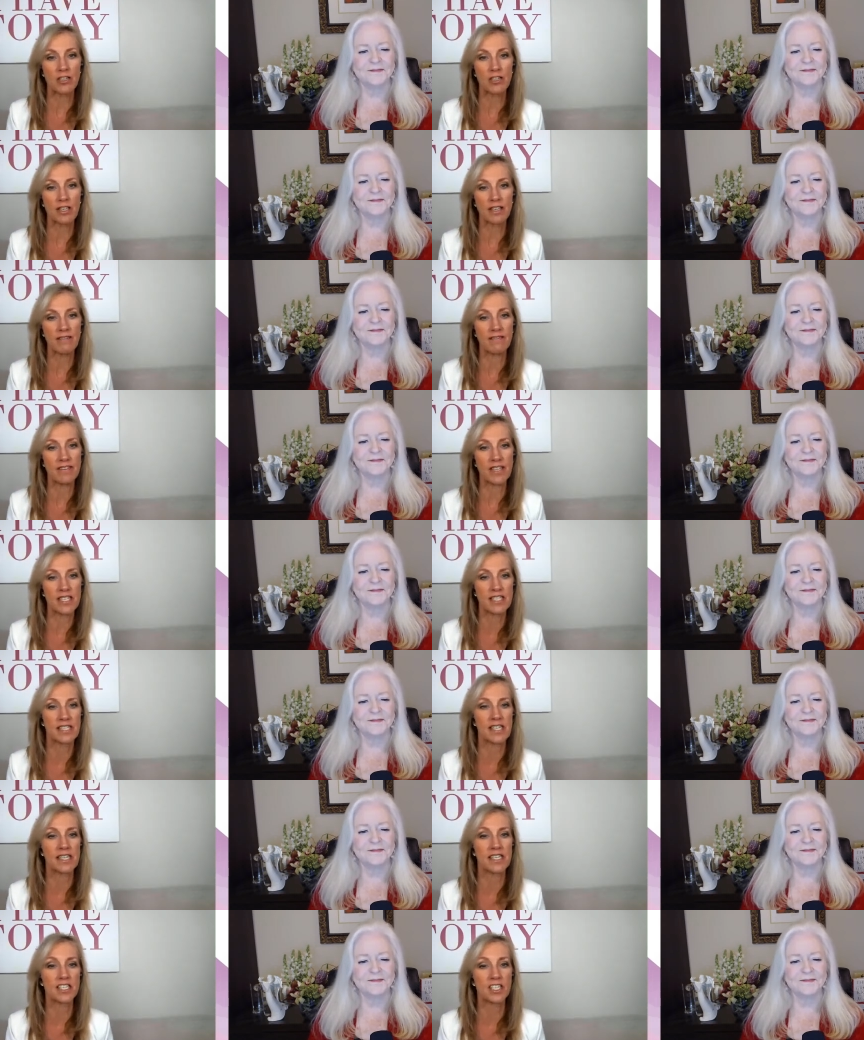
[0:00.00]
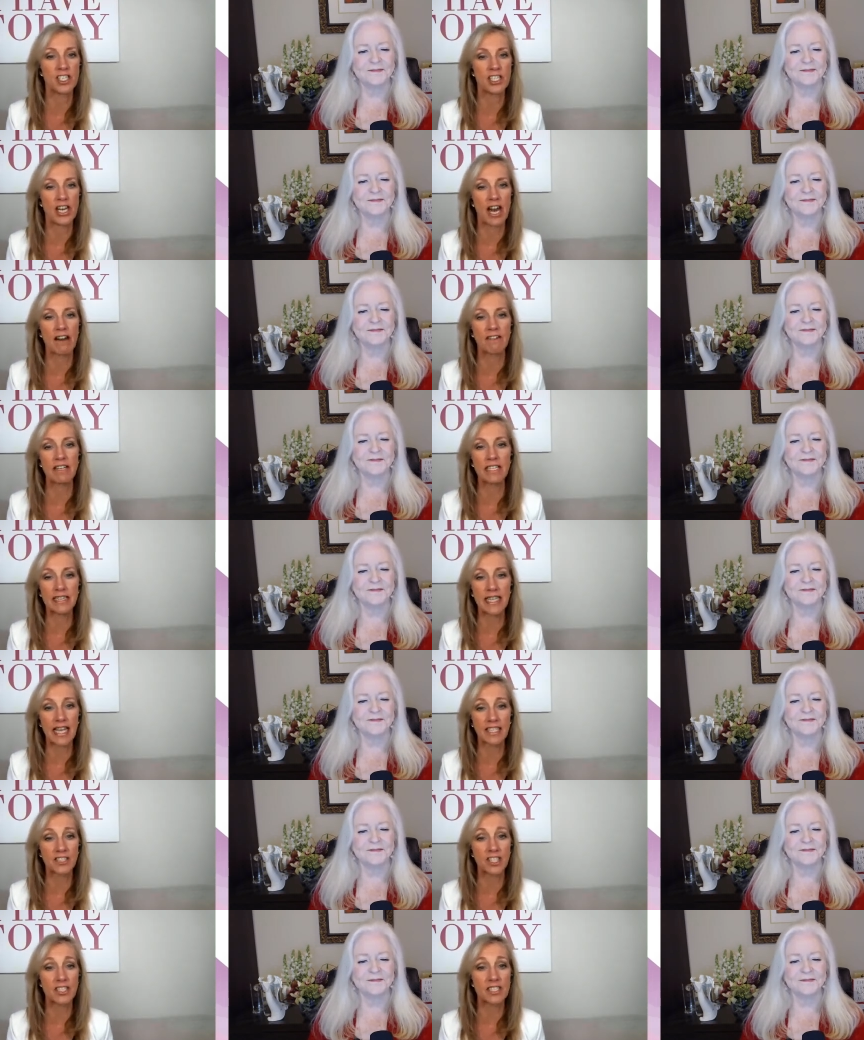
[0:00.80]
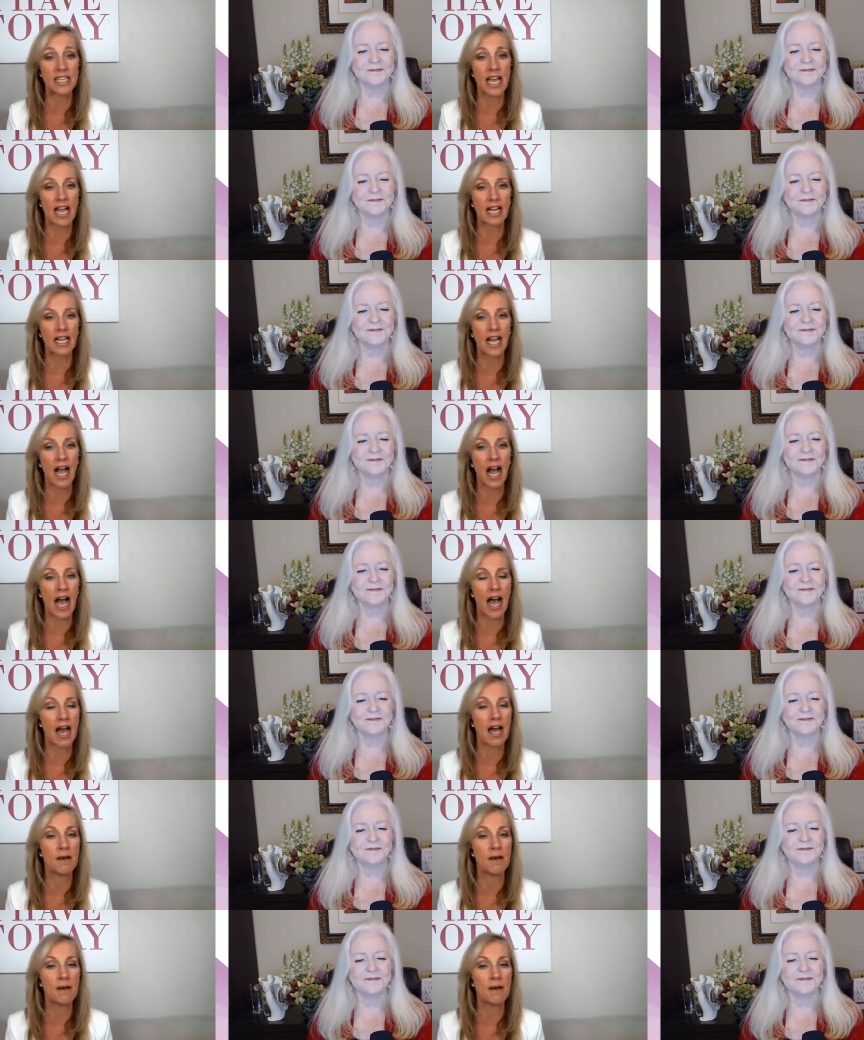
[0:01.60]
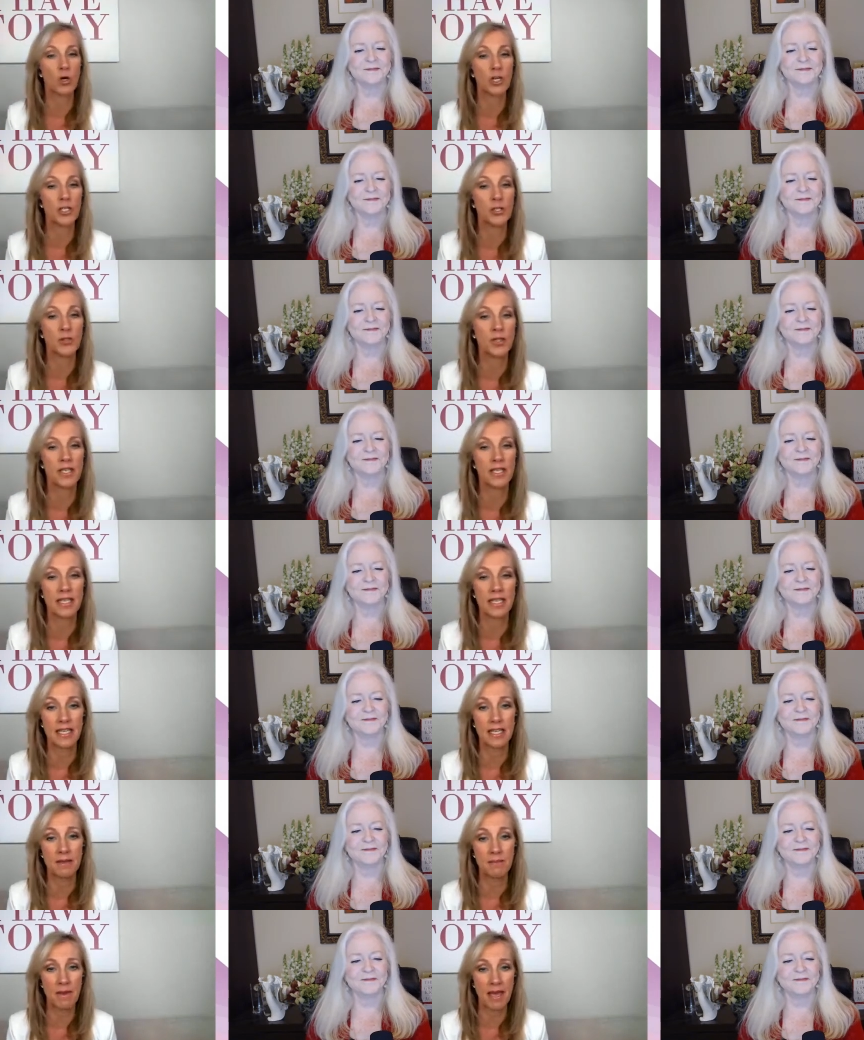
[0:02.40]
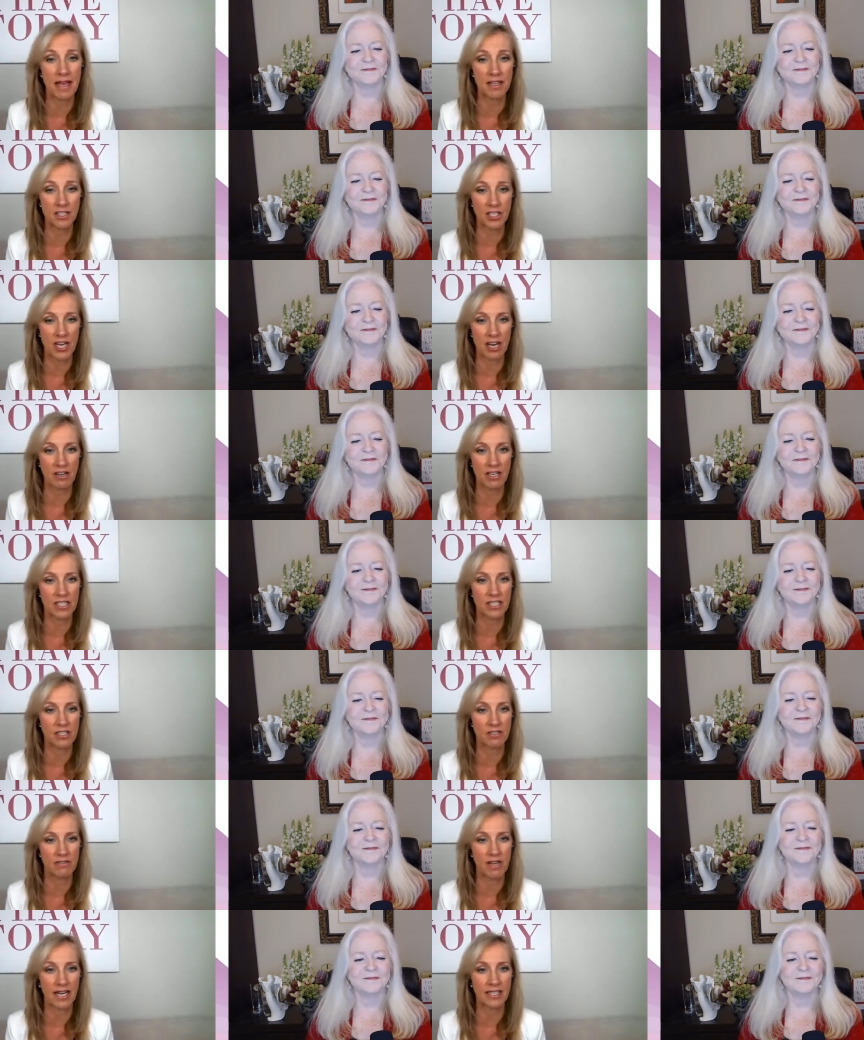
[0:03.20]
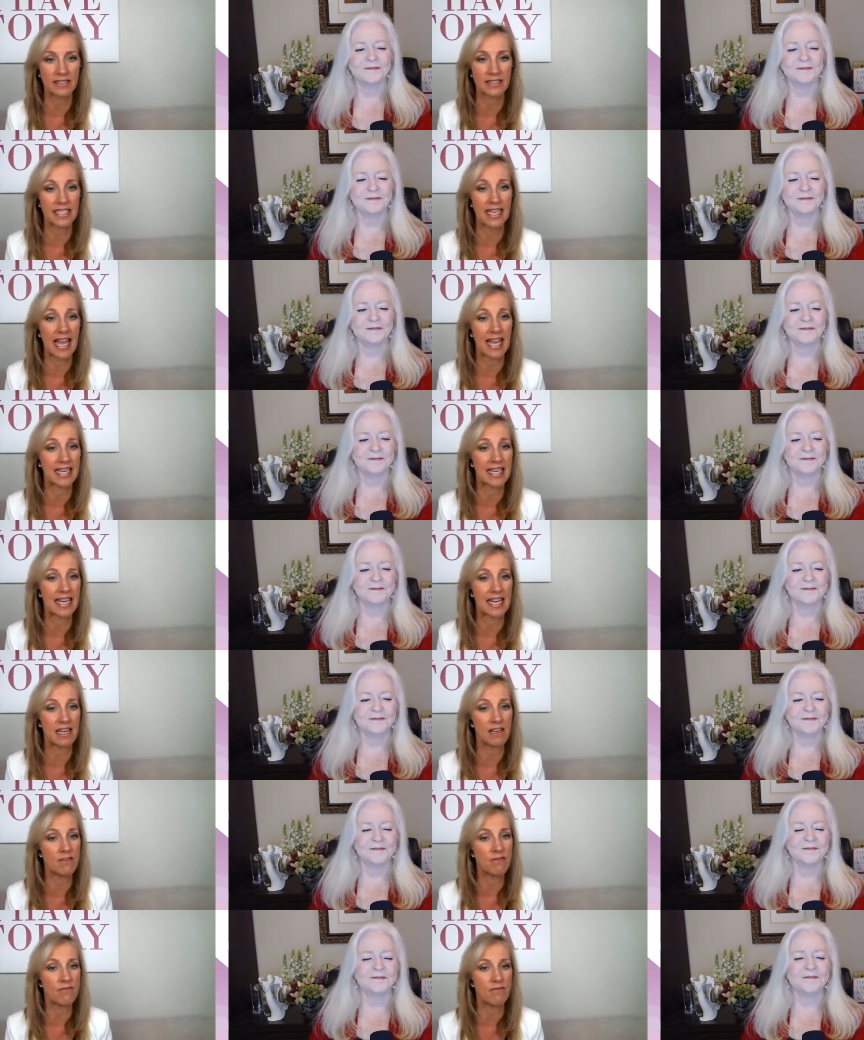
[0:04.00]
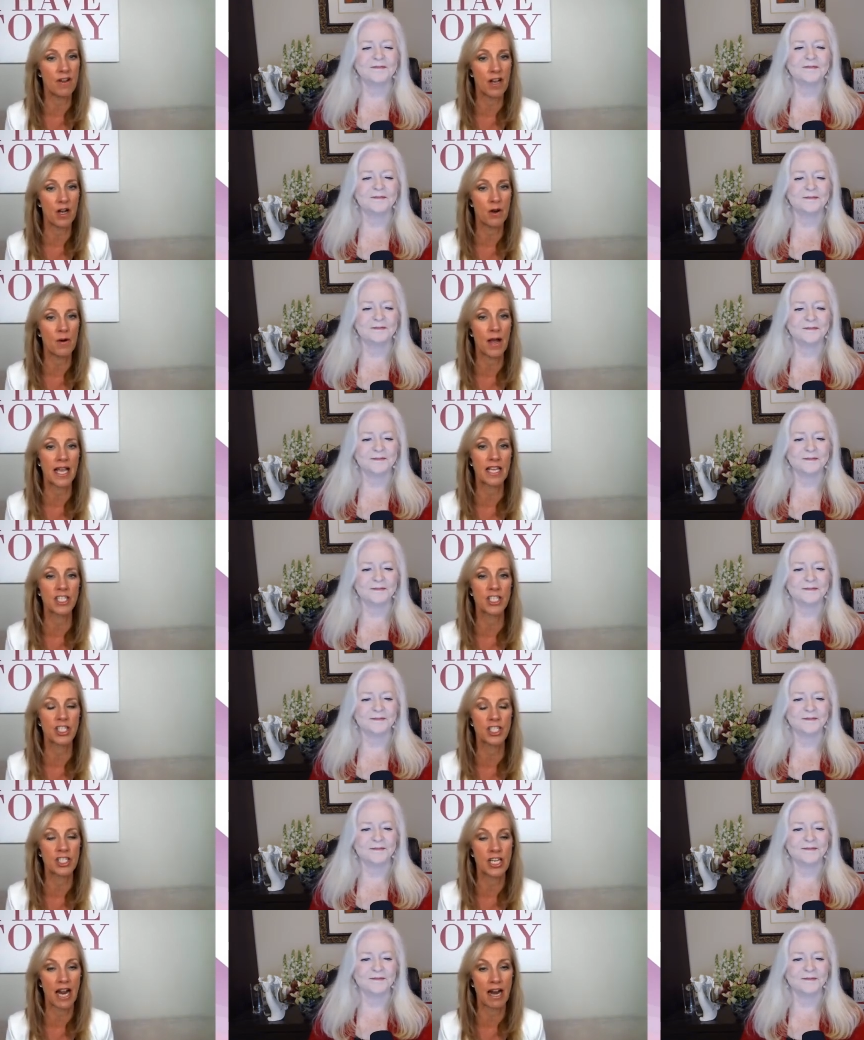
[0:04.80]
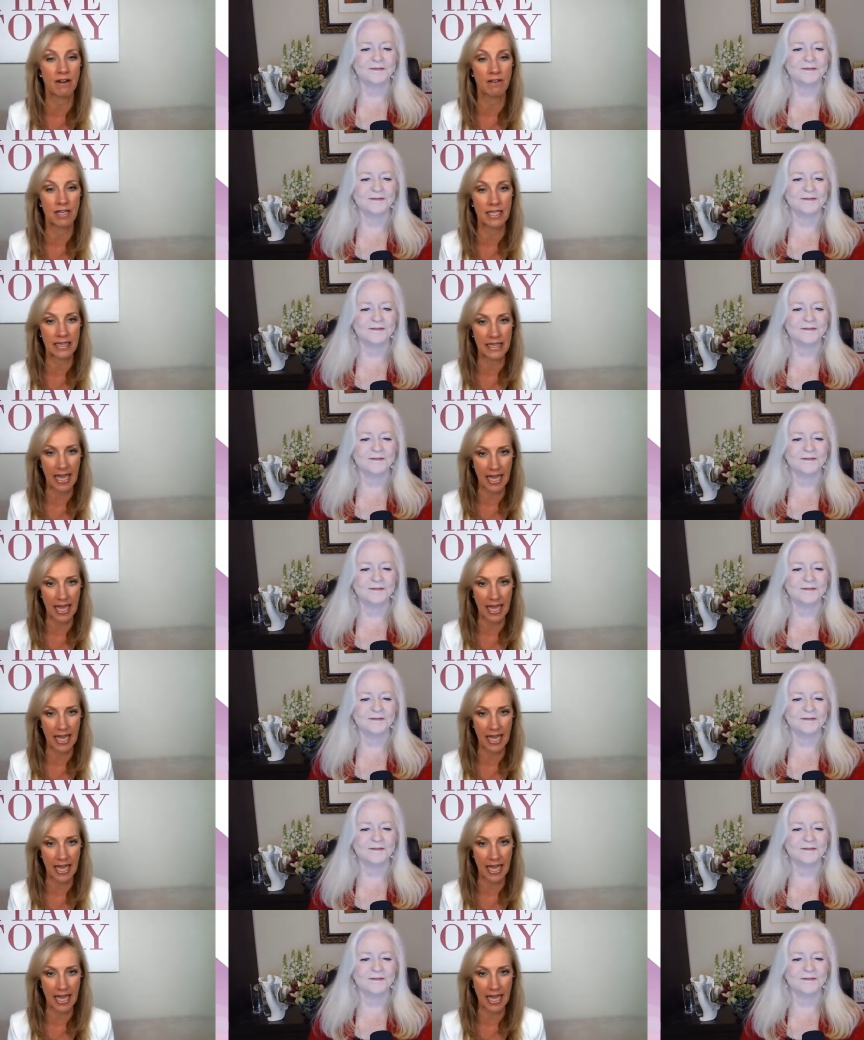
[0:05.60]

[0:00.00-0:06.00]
Speaker 1: you can visit sharonlechter.com or you can email Sharon directly at info at Sharon